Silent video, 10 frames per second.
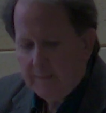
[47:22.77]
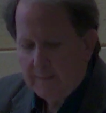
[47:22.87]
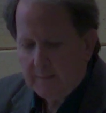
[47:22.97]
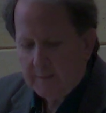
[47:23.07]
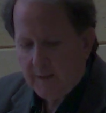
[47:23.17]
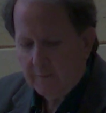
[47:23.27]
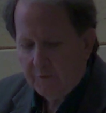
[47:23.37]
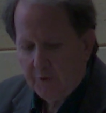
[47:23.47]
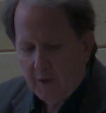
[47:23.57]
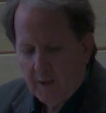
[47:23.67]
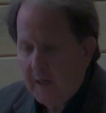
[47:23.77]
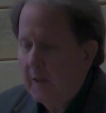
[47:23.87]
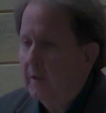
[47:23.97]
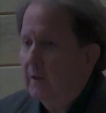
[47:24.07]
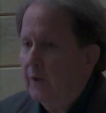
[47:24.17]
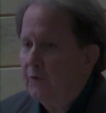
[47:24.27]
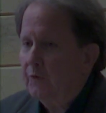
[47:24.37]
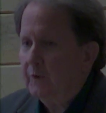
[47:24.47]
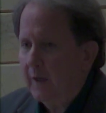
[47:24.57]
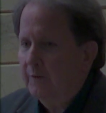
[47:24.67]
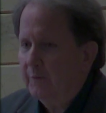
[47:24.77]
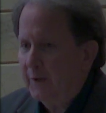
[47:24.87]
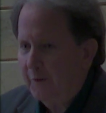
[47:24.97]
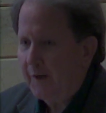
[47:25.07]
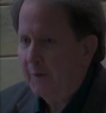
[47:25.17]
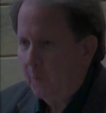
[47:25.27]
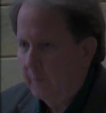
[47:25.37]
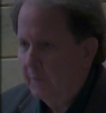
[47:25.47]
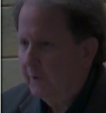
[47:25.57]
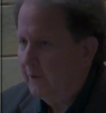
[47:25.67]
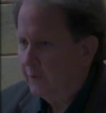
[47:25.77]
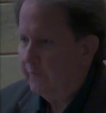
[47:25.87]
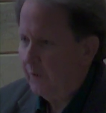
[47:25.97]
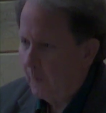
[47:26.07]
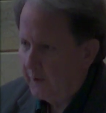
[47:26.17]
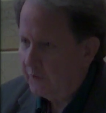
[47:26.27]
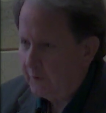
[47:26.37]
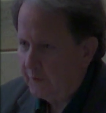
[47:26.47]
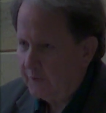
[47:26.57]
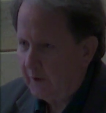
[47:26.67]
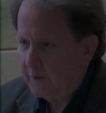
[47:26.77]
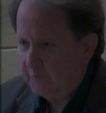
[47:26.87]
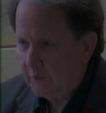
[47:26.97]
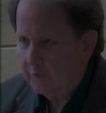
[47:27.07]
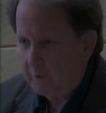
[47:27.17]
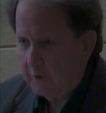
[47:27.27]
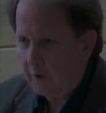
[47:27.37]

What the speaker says: kind of a thing, and it has a scantily clad woman, because if you want to sell science fiction to young